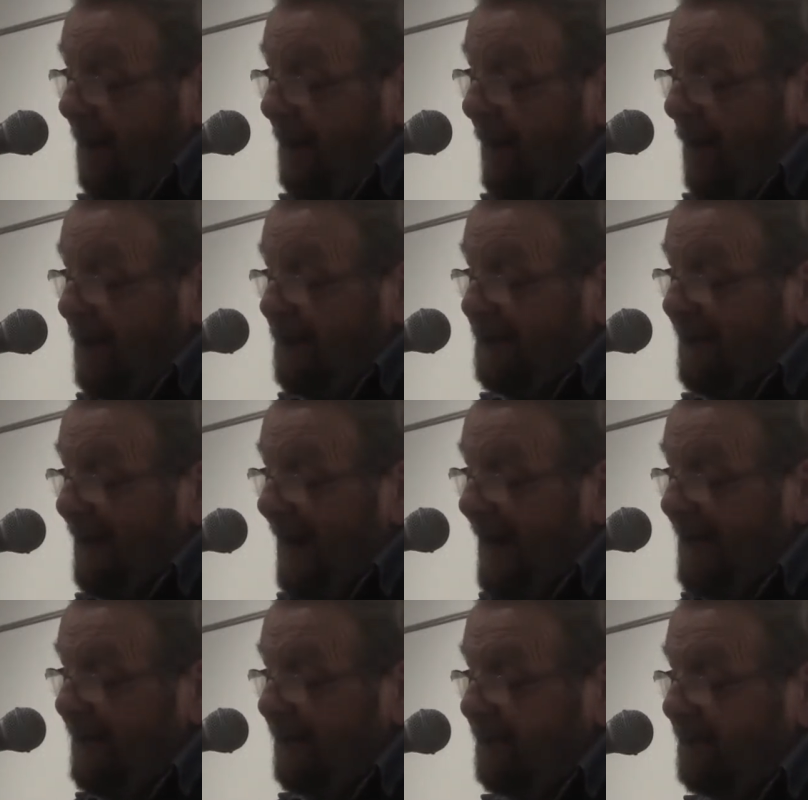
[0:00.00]
me about his
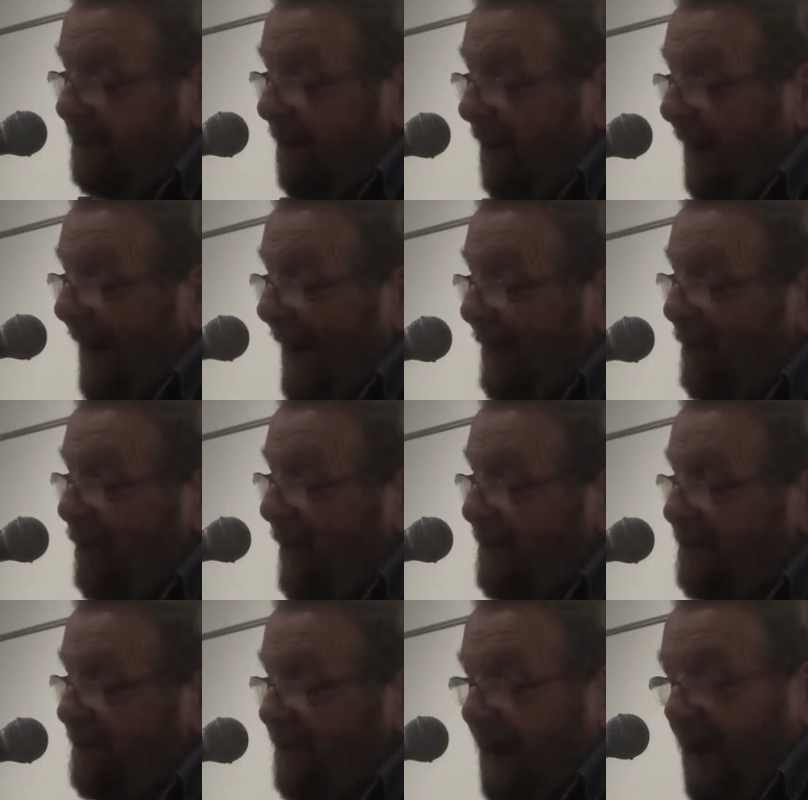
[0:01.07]
latest
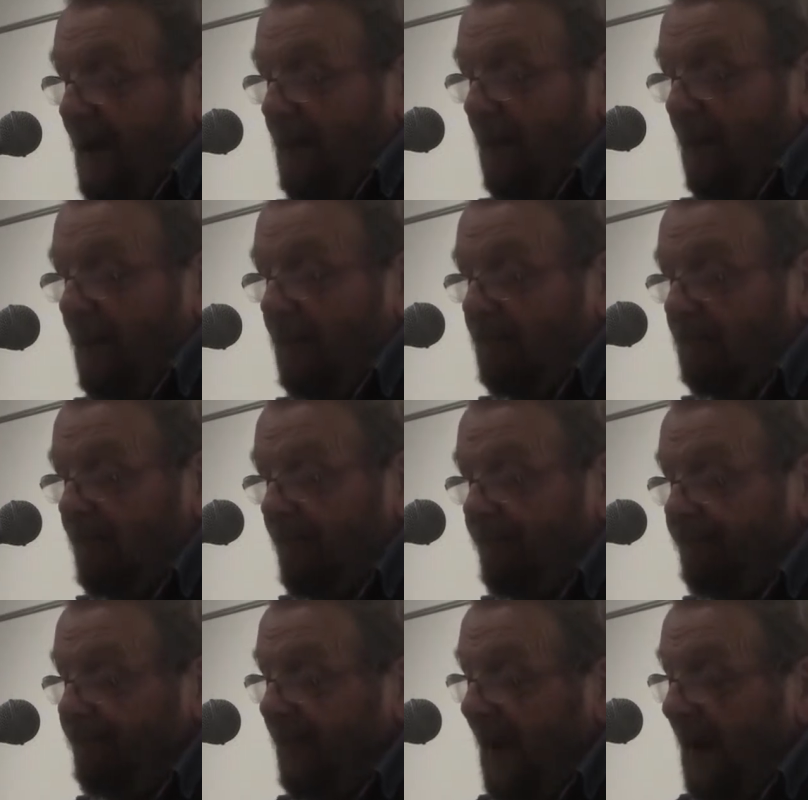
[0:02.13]
get-rich scheme.
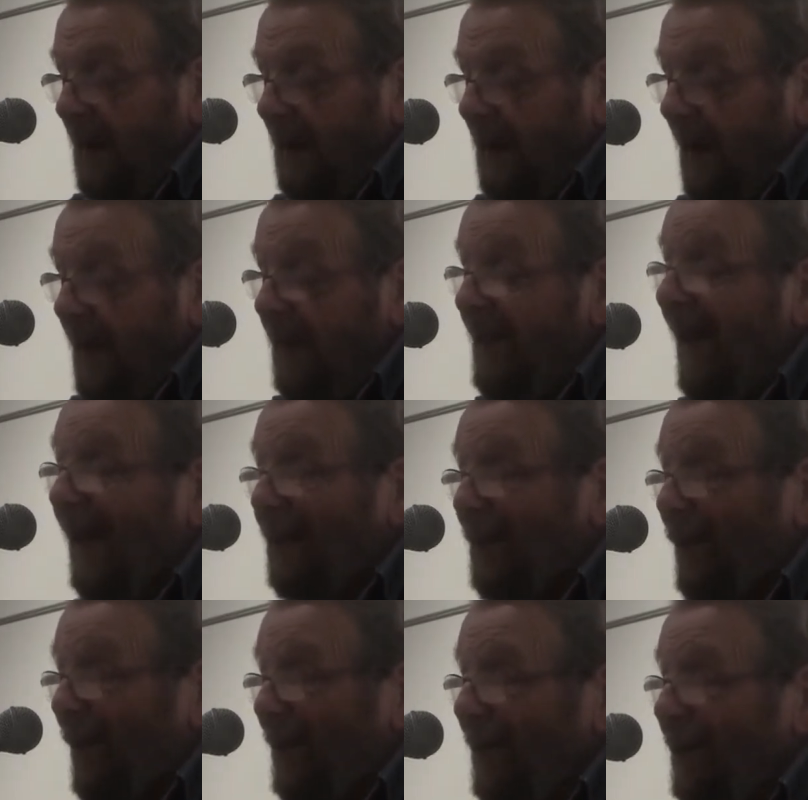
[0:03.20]

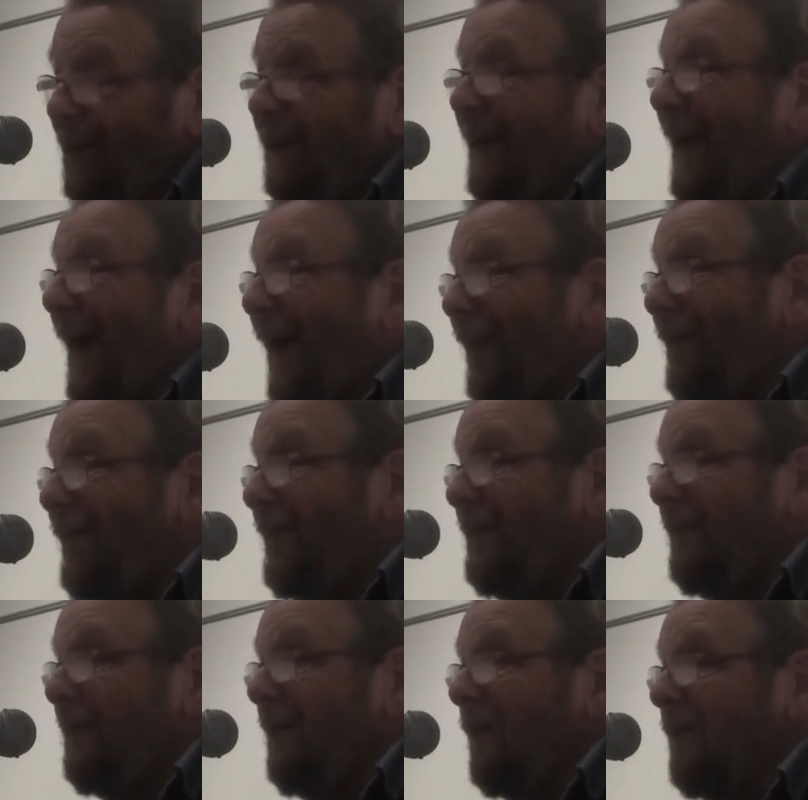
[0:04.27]
"That one,
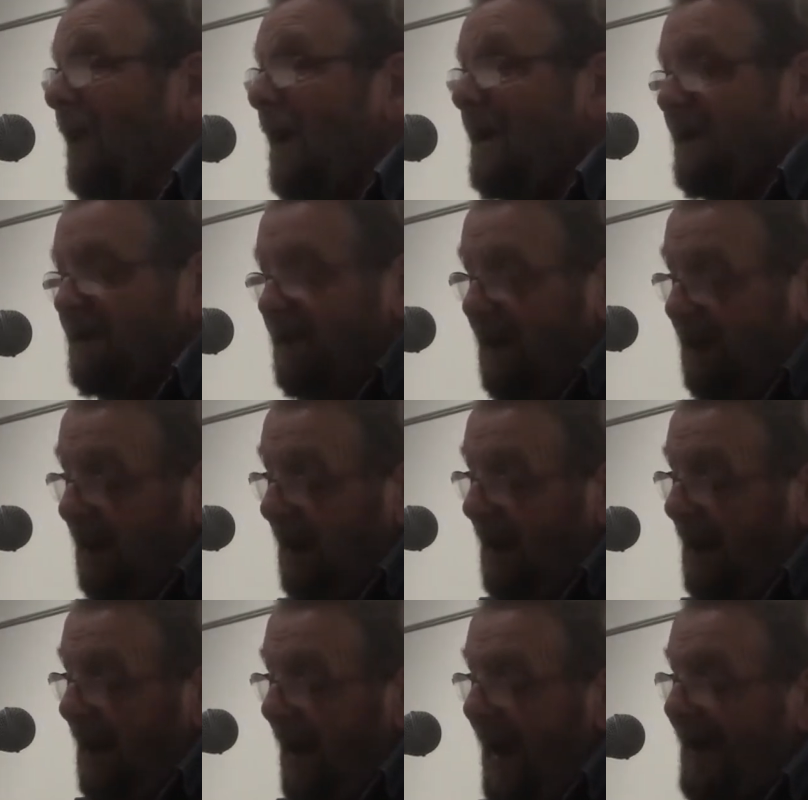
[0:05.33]
Galvin," O'Reilly said.
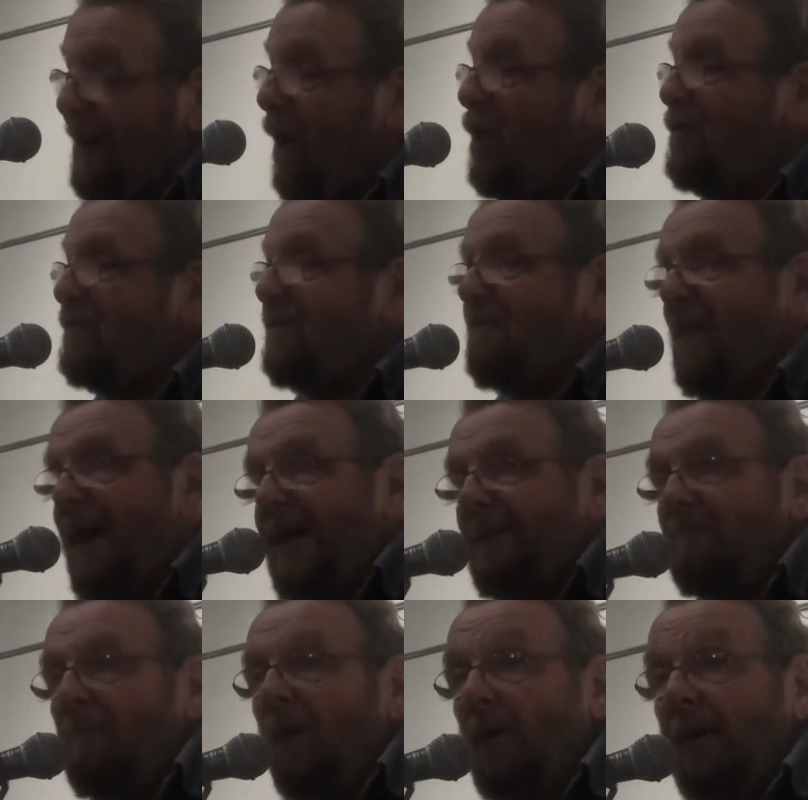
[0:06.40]
"He couldn't
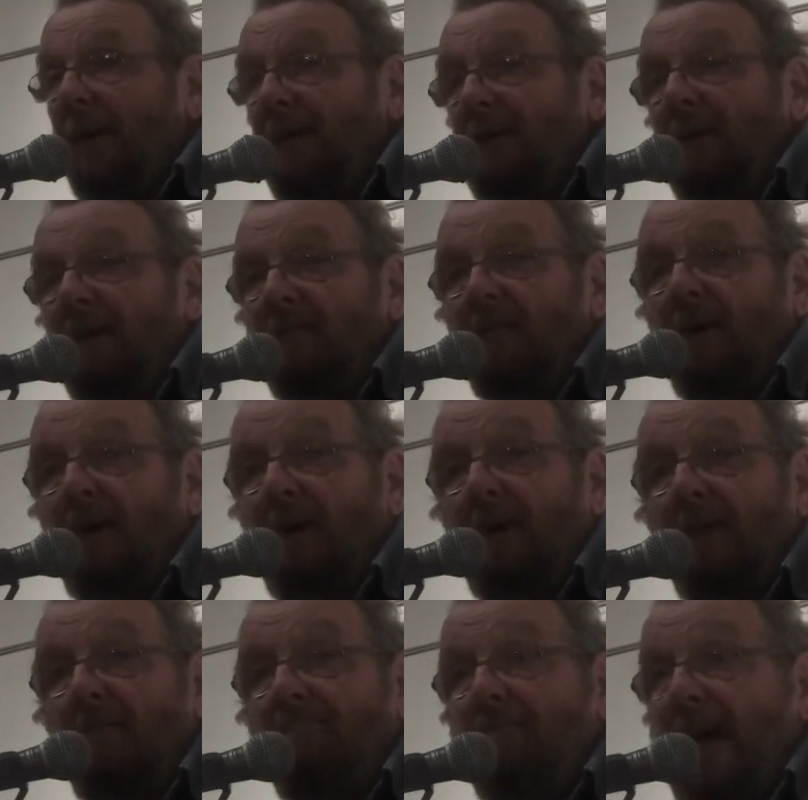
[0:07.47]
make money in the
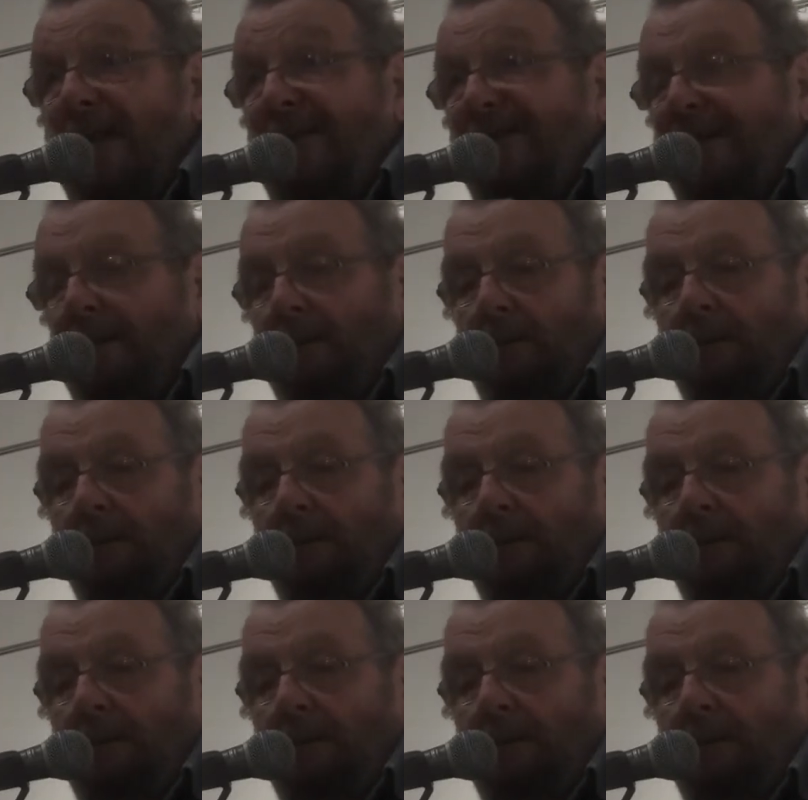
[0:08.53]
Royal Mint."